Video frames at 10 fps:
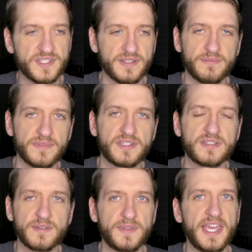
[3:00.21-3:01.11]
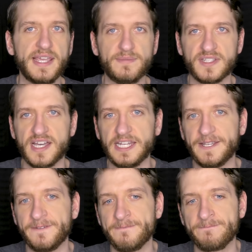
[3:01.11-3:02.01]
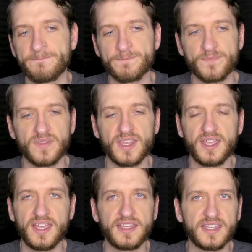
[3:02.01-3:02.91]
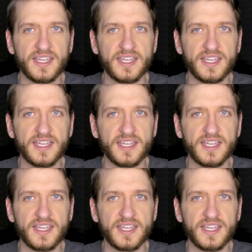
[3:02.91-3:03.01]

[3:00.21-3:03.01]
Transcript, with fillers: with some some games on it. And